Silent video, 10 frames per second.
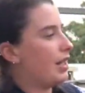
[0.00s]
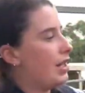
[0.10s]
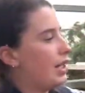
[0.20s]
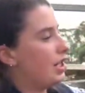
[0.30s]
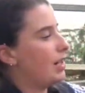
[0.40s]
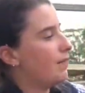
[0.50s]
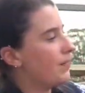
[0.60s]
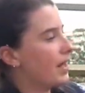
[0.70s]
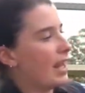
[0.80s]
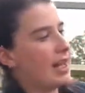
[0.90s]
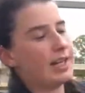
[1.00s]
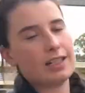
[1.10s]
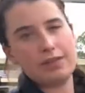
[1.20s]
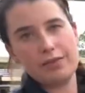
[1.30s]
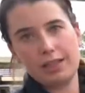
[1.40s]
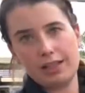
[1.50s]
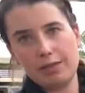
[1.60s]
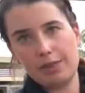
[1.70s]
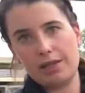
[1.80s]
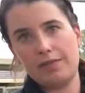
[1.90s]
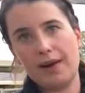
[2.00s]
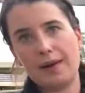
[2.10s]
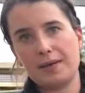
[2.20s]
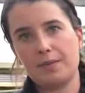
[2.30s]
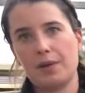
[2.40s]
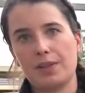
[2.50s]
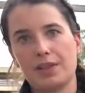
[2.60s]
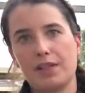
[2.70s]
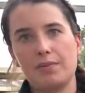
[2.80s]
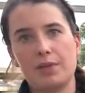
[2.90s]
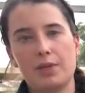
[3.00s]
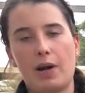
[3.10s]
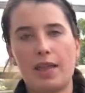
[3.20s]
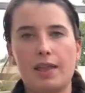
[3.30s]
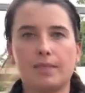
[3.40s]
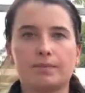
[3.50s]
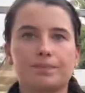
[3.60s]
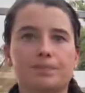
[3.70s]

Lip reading: condition, and I can feel a little bit of fat deposited between them.